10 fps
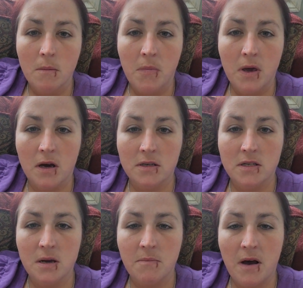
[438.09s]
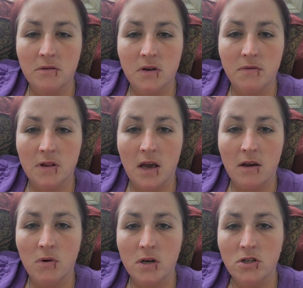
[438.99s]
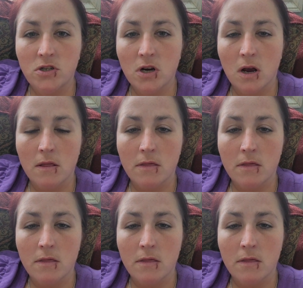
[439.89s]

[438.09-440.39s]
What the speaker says: because the amount of language